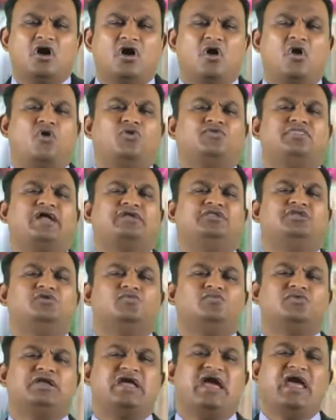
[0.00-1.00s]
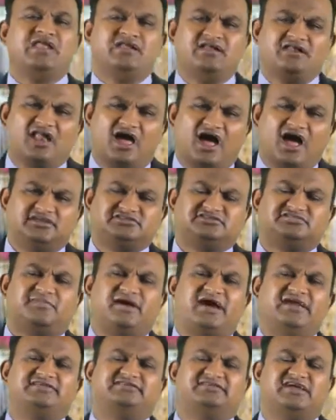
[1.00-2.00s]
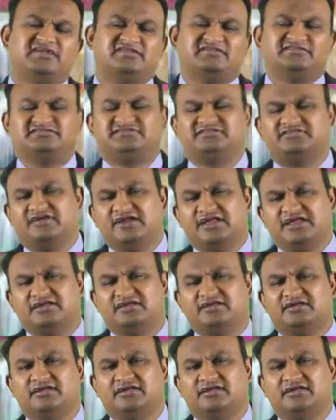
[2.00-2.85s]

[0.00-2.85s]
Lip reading: Oh, that you would enlarge my territory.